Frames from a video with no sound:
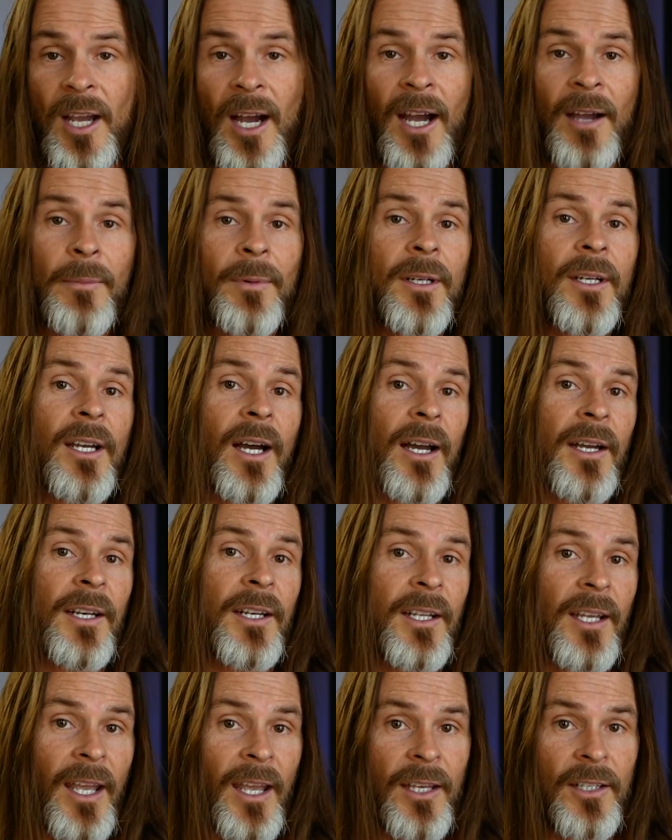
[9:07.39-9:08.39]
I've been
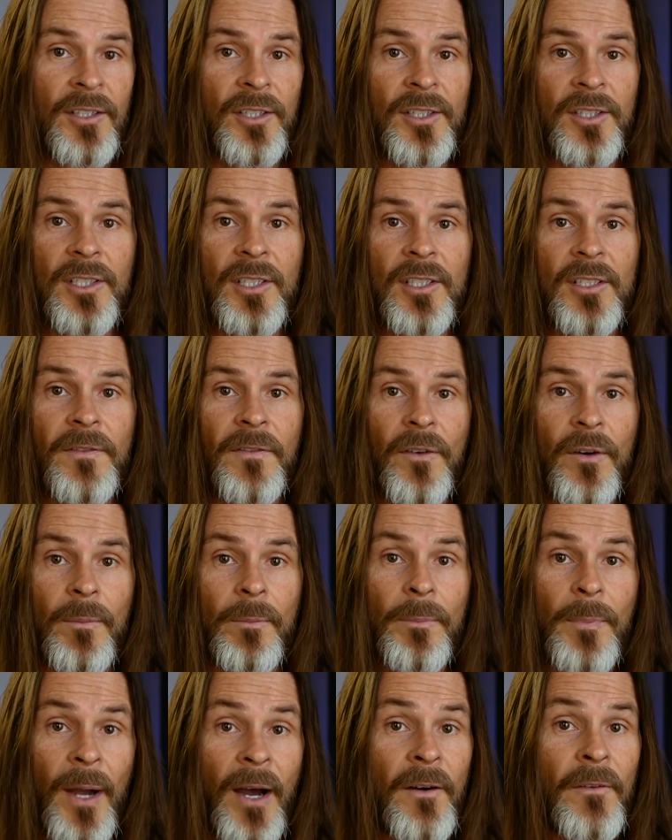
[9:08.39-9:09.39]
guiding agencies for
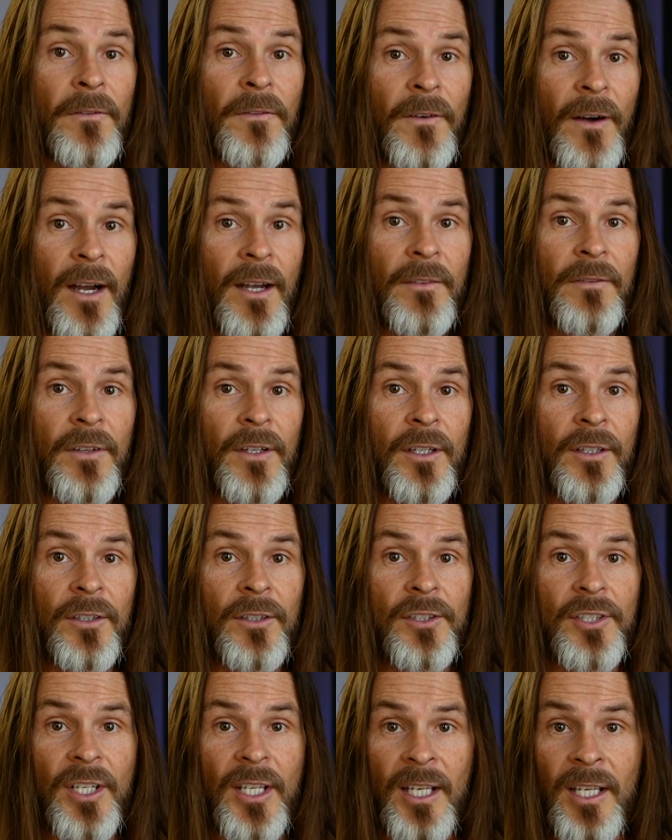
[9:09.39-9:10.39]
about 5
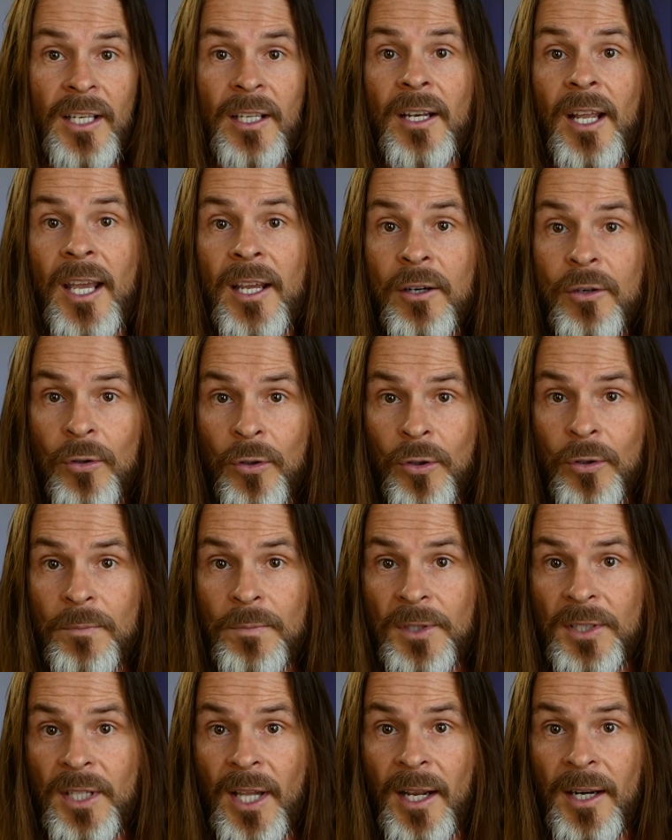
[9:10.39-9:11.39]
years in a group
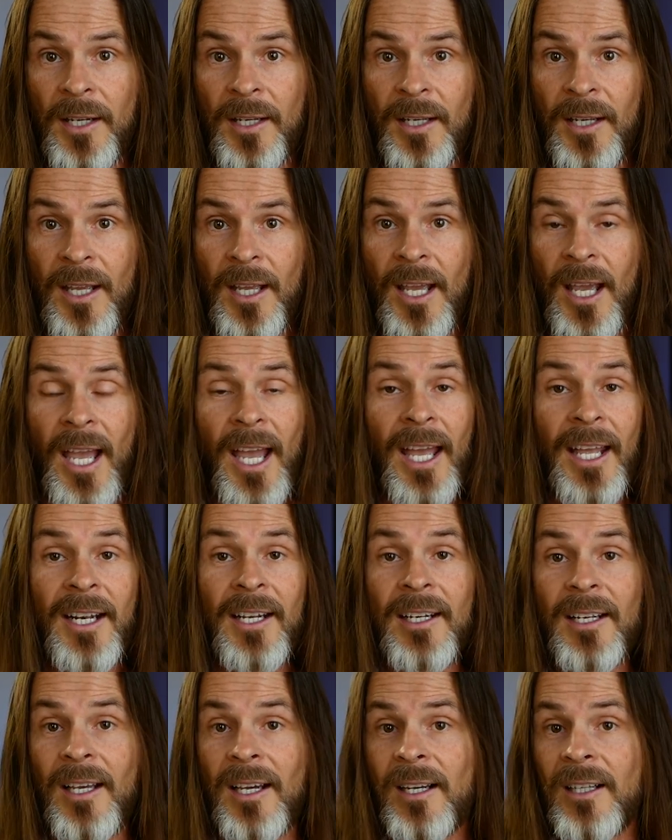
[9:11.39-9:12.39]
setting, and
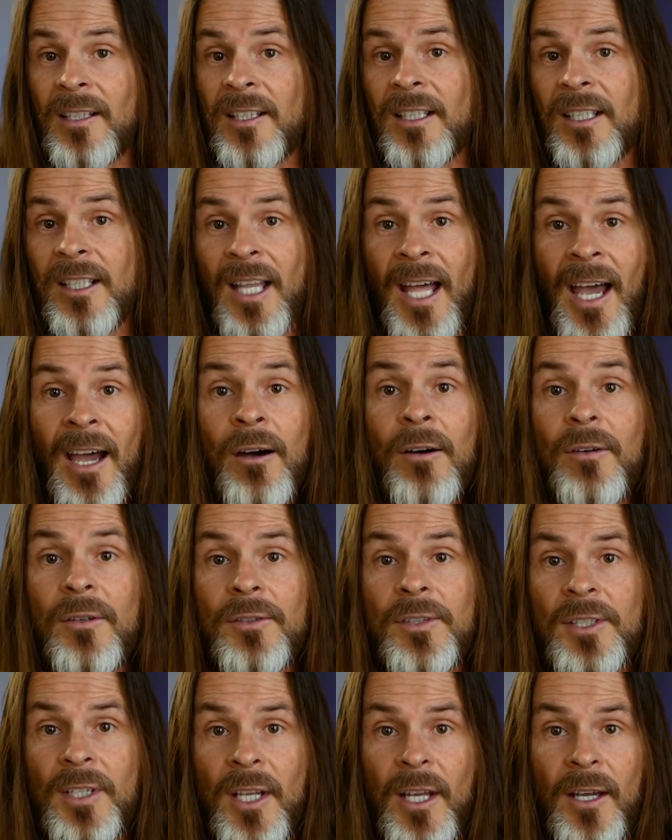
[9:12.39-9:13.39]
it
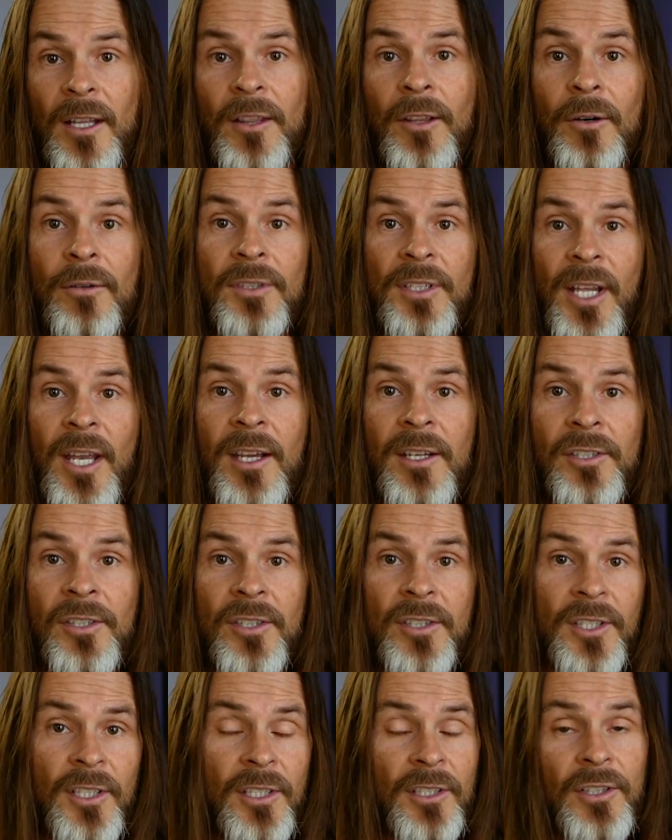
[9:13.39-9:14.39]
allows those
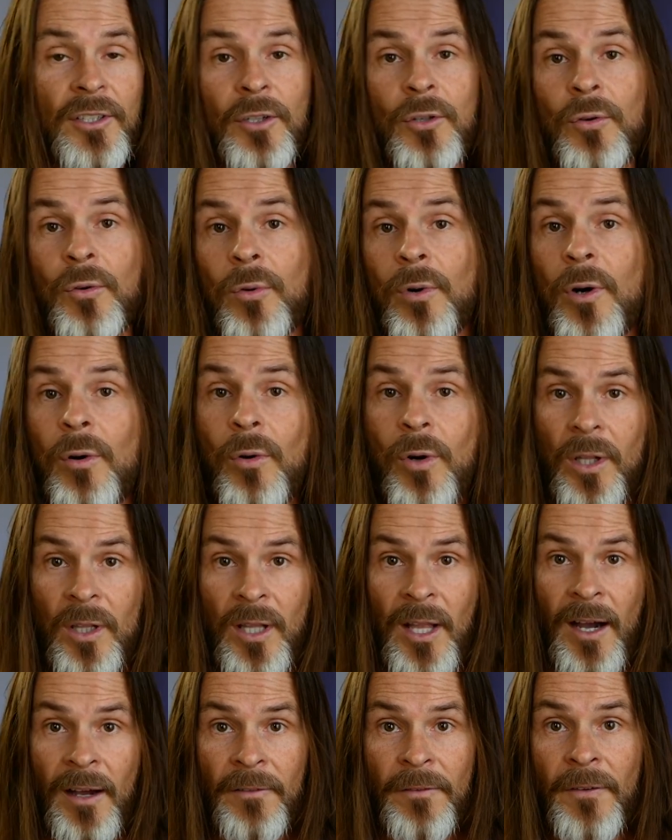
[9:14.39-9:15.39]
agencies to grow a
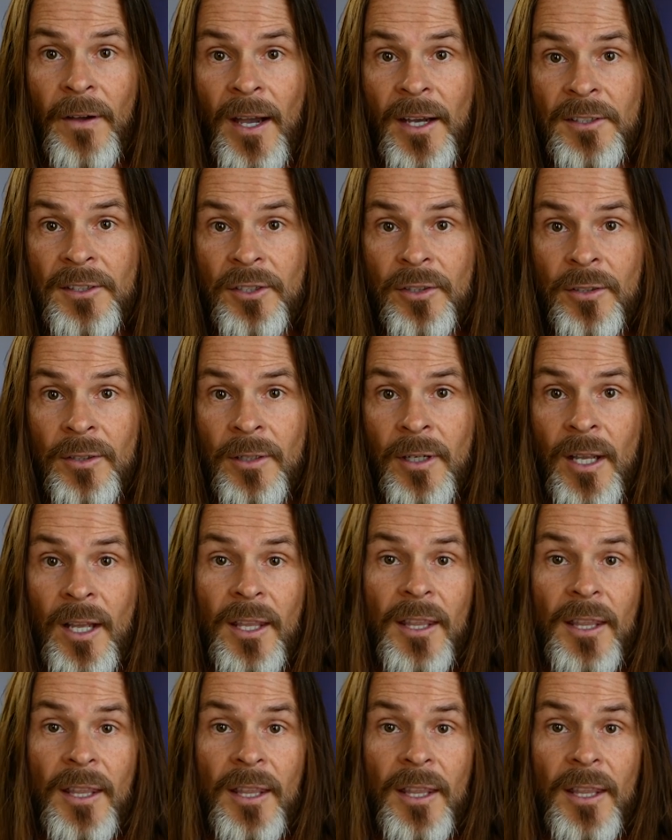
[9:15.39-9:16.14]
lot faster.